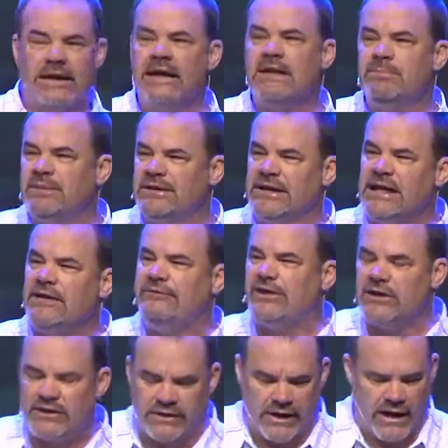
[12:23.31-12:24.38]
Gideon
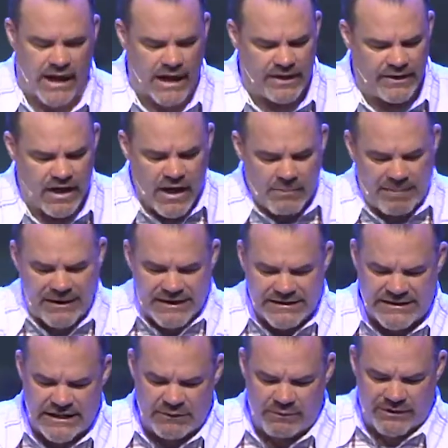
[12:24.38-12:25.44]
believed in God, but
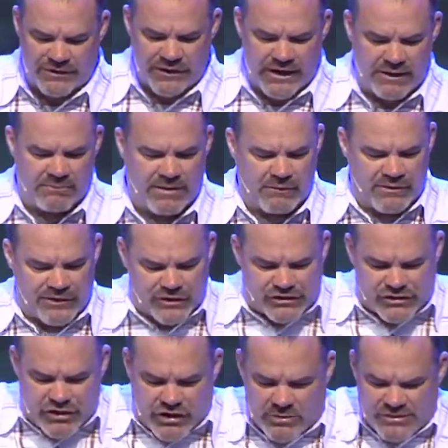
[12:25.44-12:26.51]
he did with he, but with
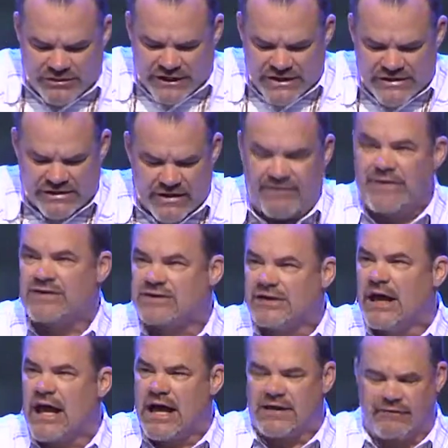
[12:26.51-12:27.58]
the circumstances of
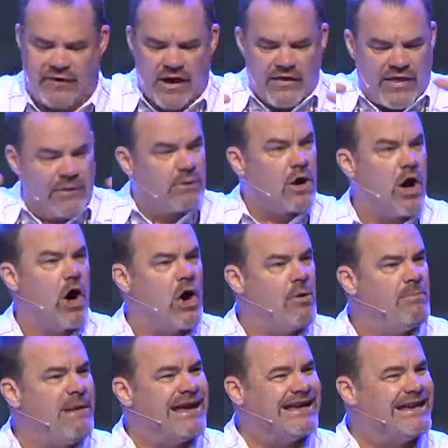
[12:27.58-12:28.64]
his life, they were
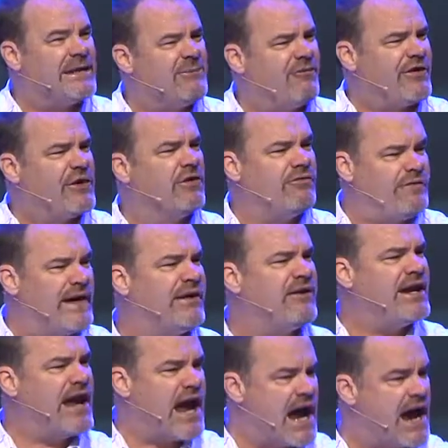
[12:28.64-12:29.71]
all making him feel
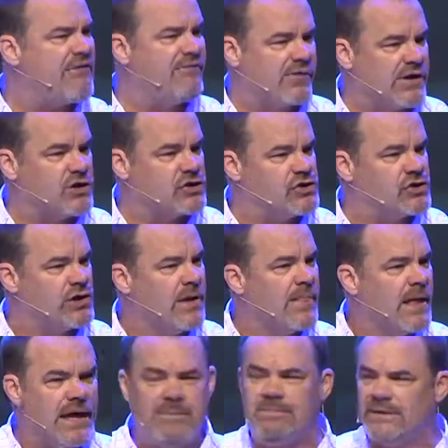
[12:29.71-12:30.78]
very average.
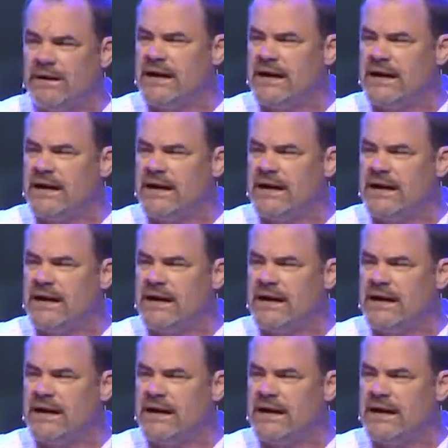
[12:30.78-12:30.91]
He